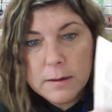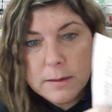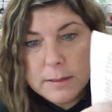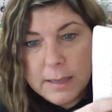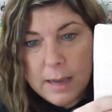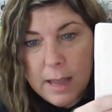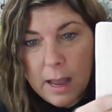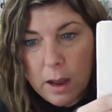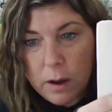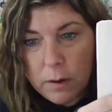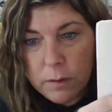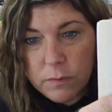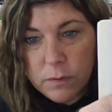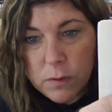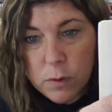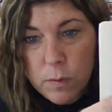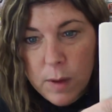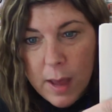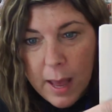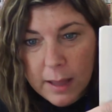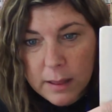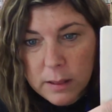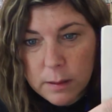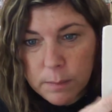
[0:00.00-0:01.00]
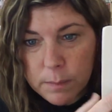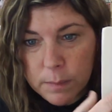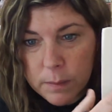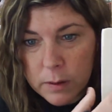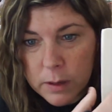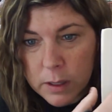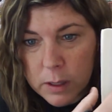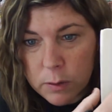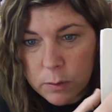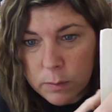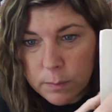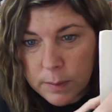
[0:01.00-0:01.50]
Now, if you had the
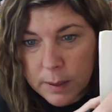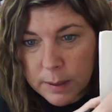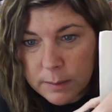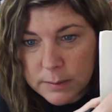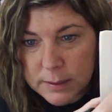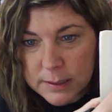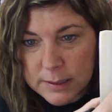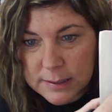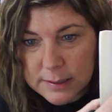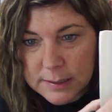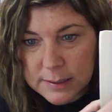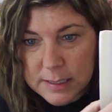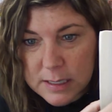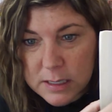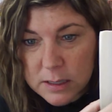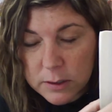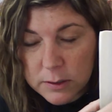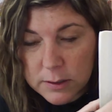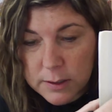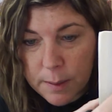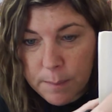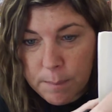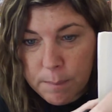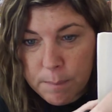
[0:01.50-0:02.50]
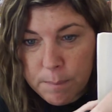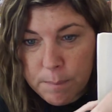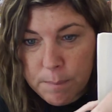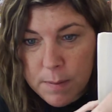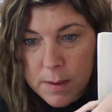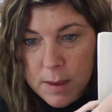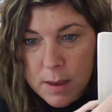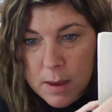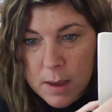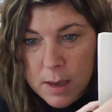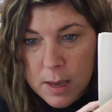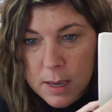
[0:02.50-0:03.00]
book, you would be able to see there's a
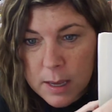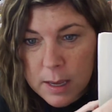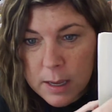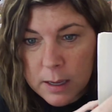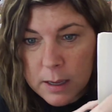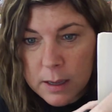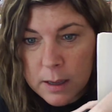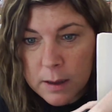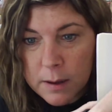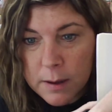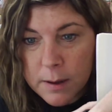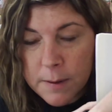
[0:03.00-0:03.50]
big